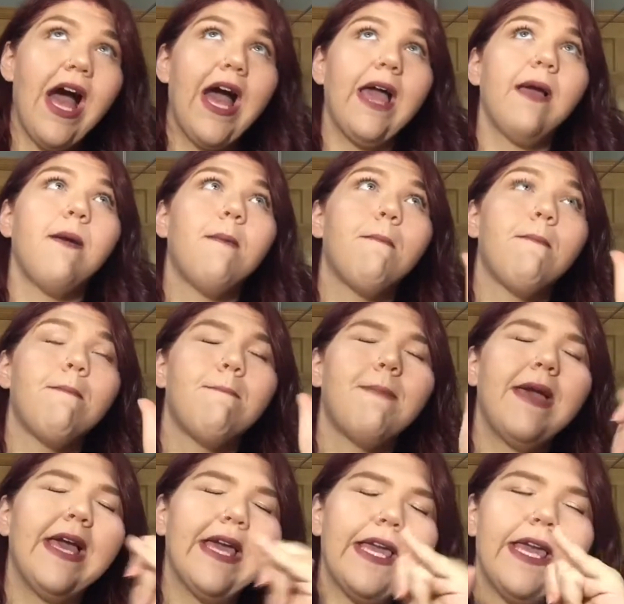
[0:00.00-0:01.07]
I
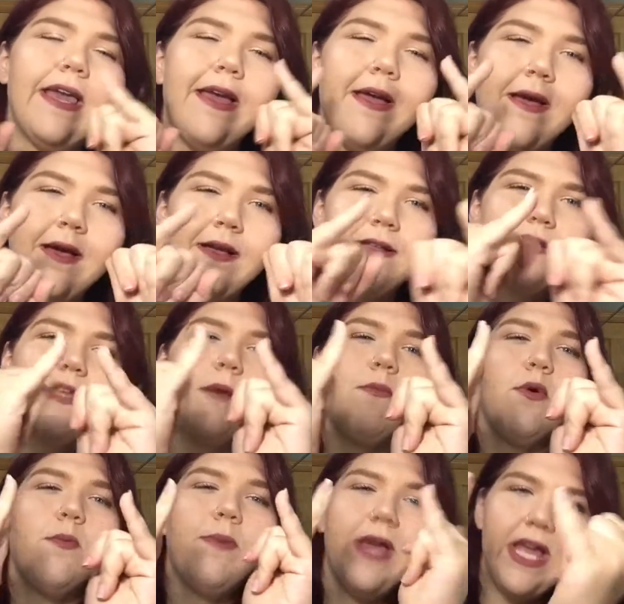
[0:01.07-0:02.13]
pinky,
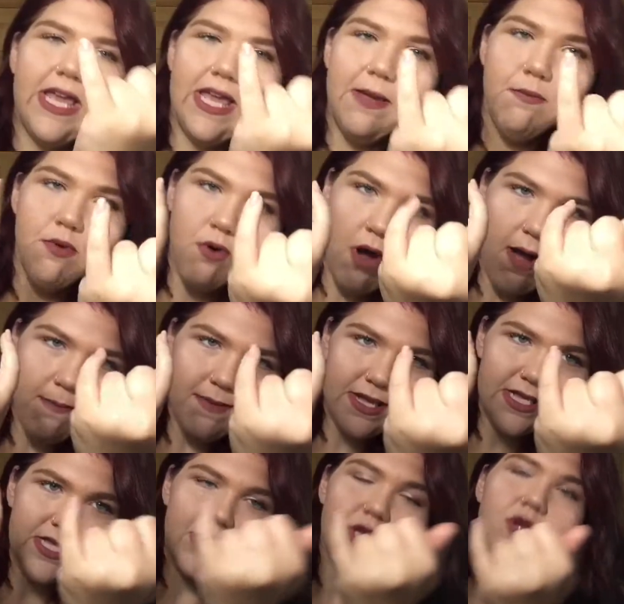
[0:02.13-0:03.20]
double pinky promise